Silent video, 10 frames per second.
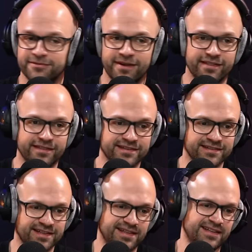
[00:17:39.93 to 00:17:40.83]
rather than,
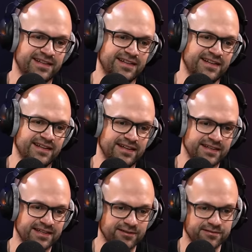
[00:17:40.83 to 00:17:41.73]

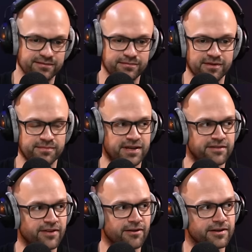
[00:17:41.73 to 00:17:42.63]
you know, with Mika
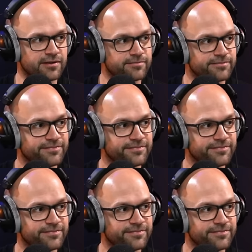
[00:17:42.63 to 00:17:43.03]
Vaarinen.